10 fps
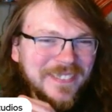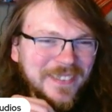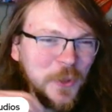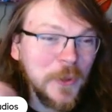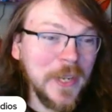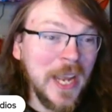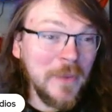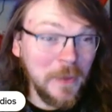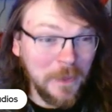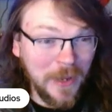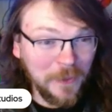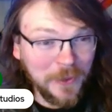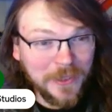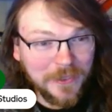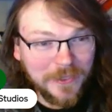Toriyama
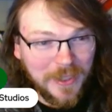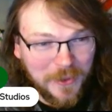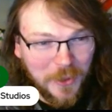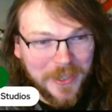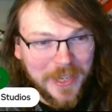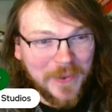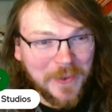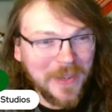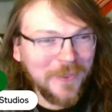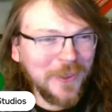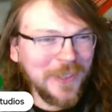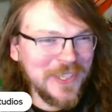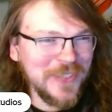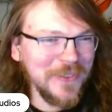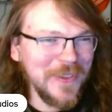probably
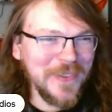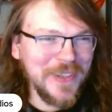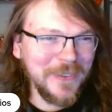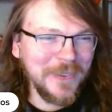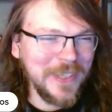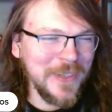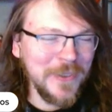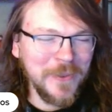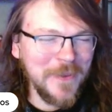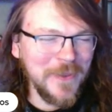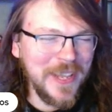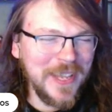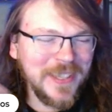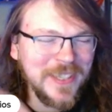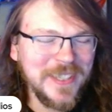doesn't remember that. Didn't remember
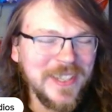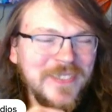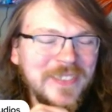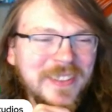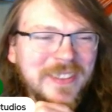that at the time.